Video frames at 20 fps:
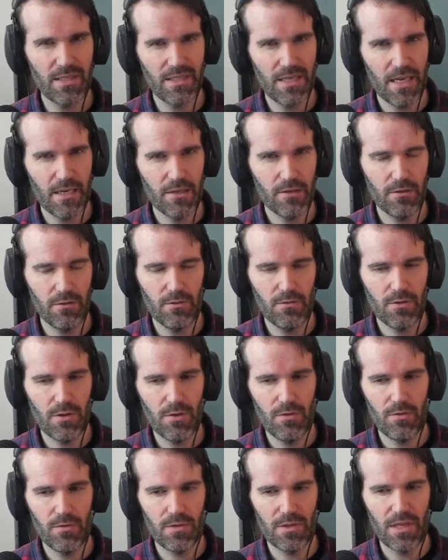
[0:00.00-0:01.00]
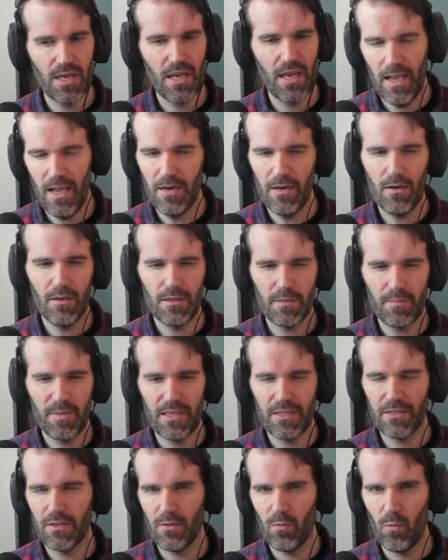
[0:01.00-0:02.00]
settings you use, and it all
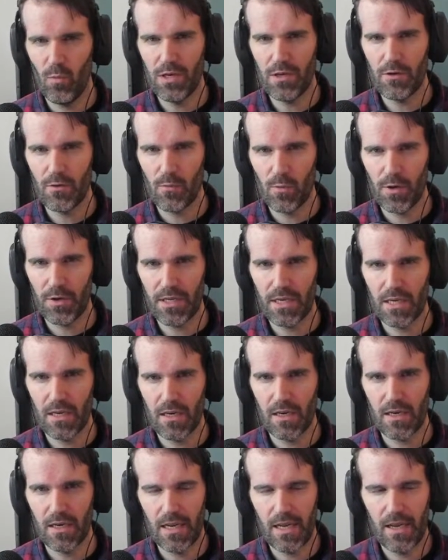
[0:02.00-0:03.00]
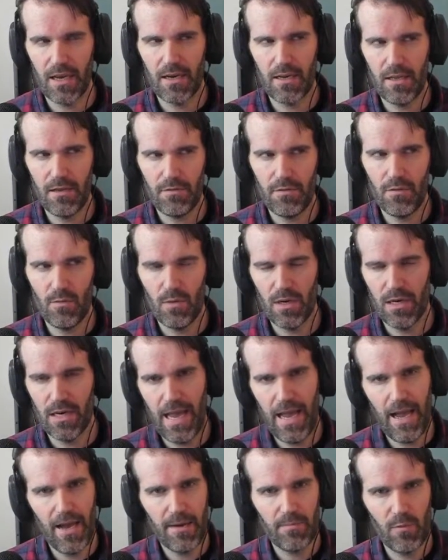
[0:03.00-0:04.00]
depends on what you're working on and if you want to
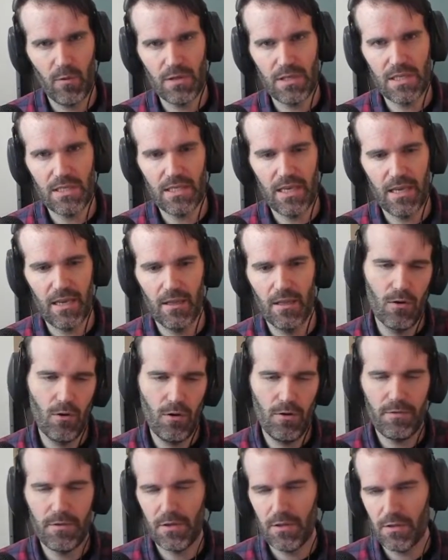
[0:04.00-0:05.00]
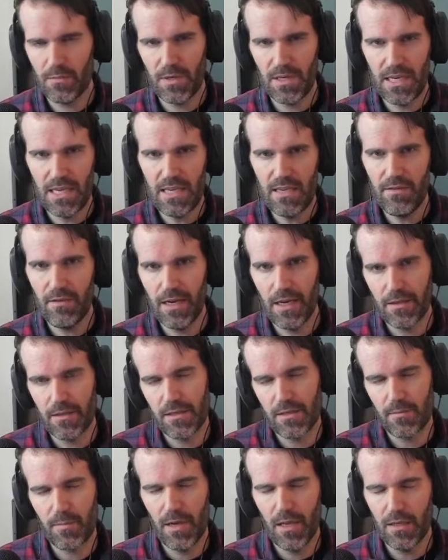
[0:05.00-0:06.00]
add more detail or if you just want to even out the
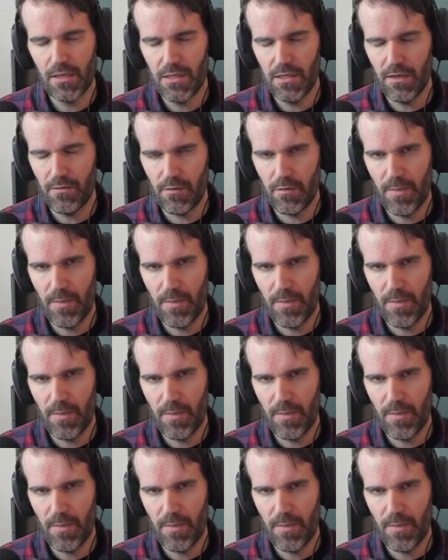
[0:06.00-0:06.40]
topology of your